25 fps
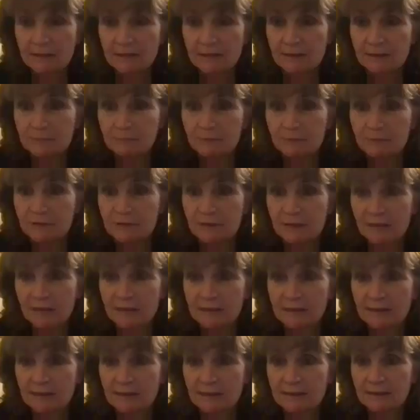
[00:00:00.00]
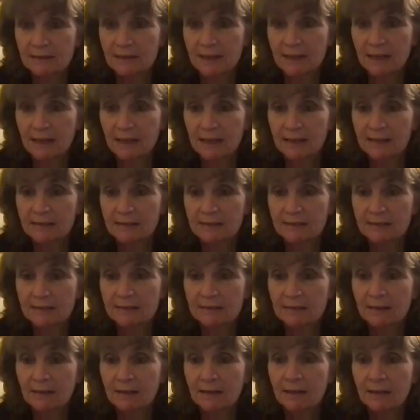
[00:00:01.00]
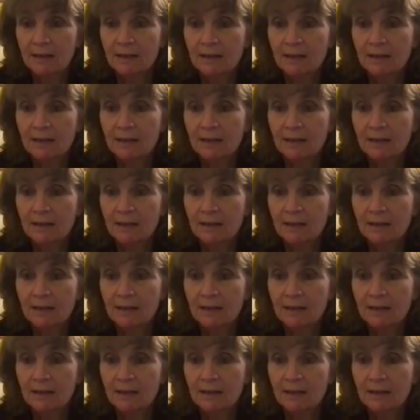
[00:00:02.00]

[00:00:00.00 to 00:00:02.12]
is presented as